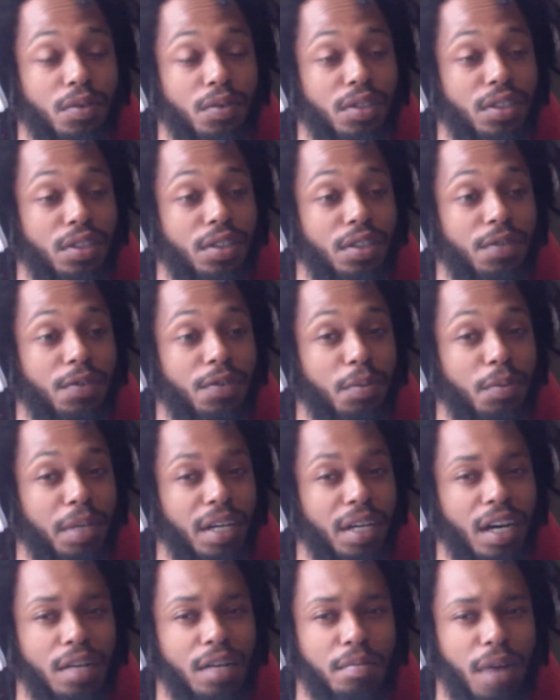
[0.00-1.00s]
you feel me,
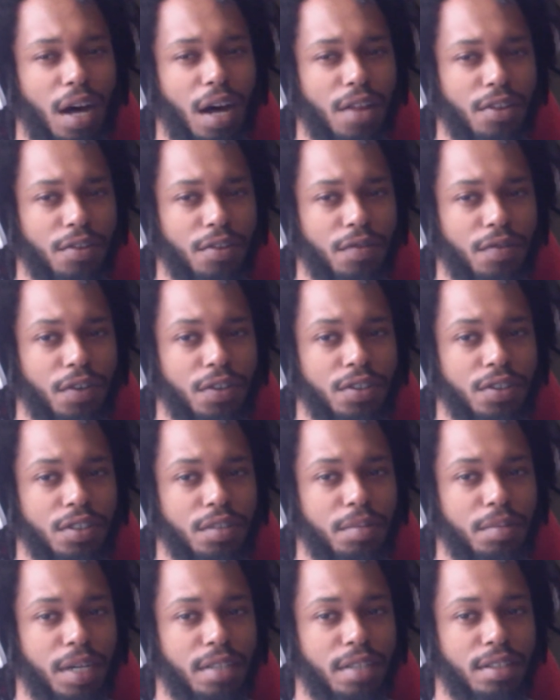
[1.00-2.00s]
unbothered version
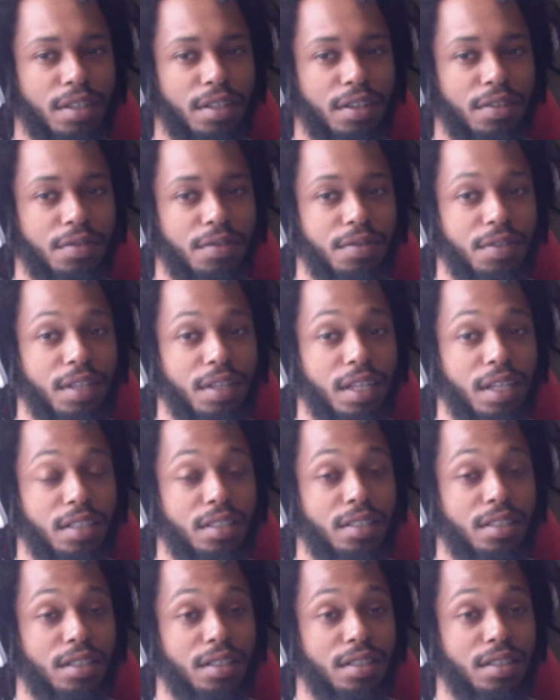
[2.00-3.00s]
of myself. That's
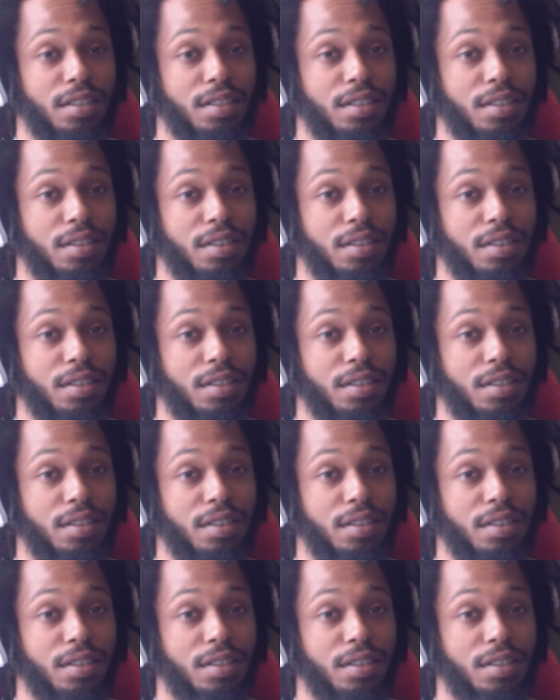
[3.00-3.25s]
just